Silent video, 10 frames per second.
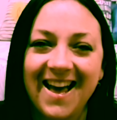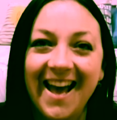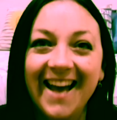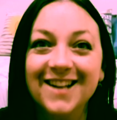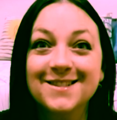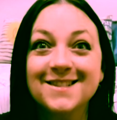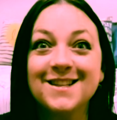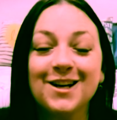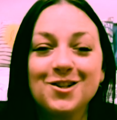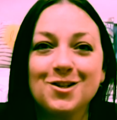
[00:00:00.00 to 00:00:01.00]
And it's
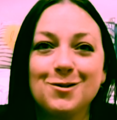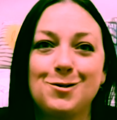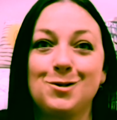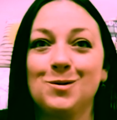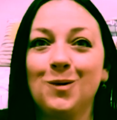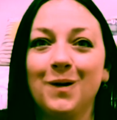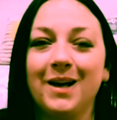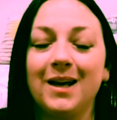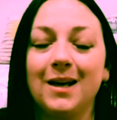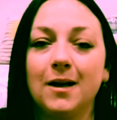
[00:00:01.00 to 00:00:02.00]
such a joy,
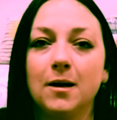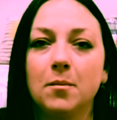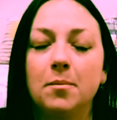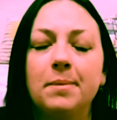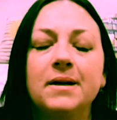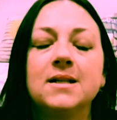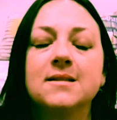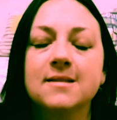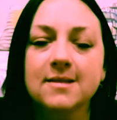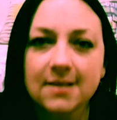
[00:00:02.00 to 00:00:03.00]
but
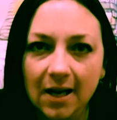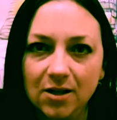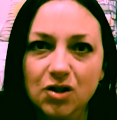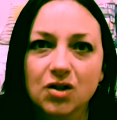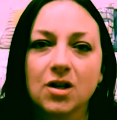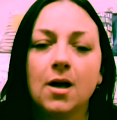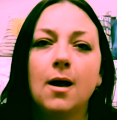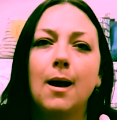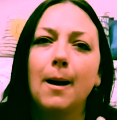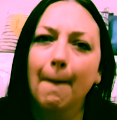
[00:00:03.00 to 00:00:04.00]
it's such
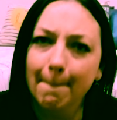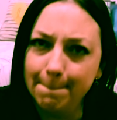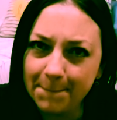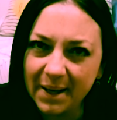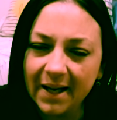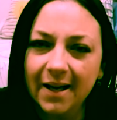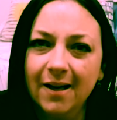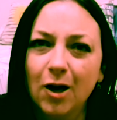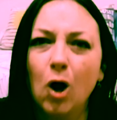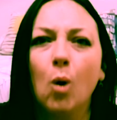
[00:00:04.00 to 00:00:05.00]
a
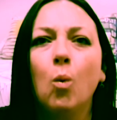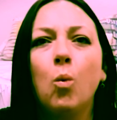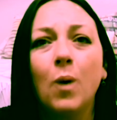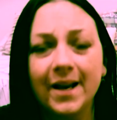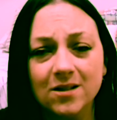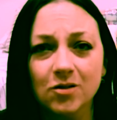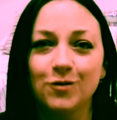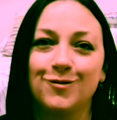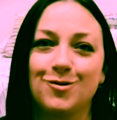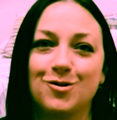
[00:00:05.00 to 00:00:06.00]
big weight on
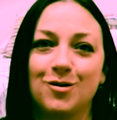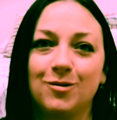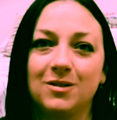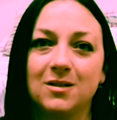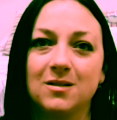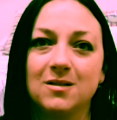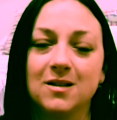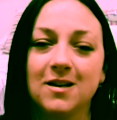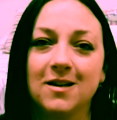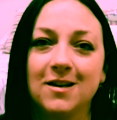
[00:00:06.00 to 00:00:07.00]
your shoulders
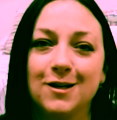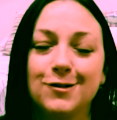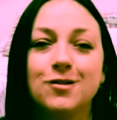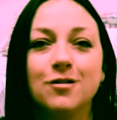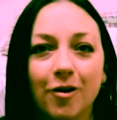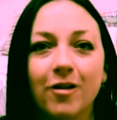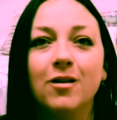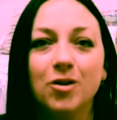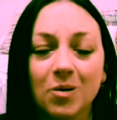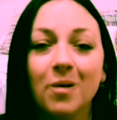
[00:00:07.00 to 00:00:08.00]
to know
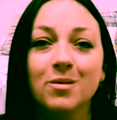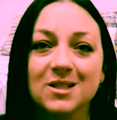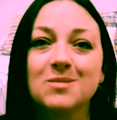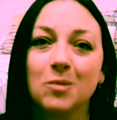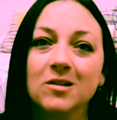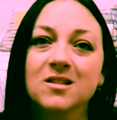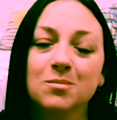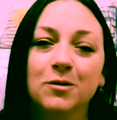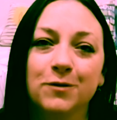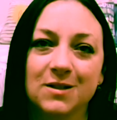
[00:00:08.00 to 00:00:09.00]
that you are
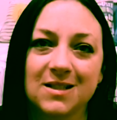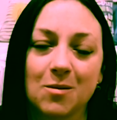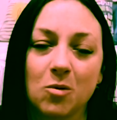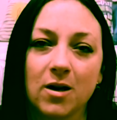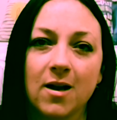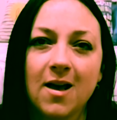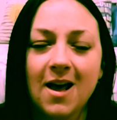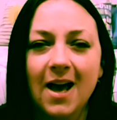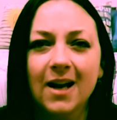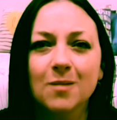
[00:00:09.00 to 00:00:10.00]
responsible for someone.
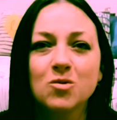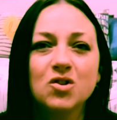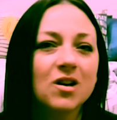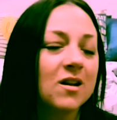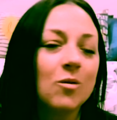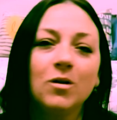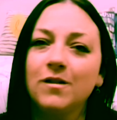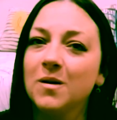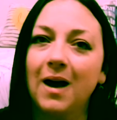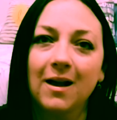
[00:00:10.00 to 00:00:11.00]
And I'm sure that all of
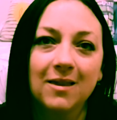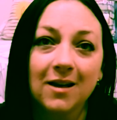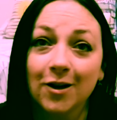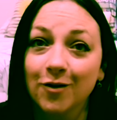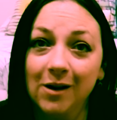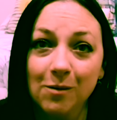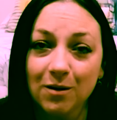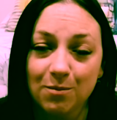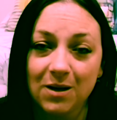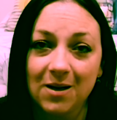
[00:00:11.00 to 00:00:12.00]
you out there agree
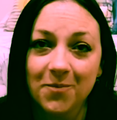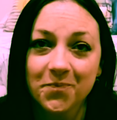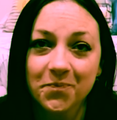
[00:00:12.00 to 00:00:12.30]
with me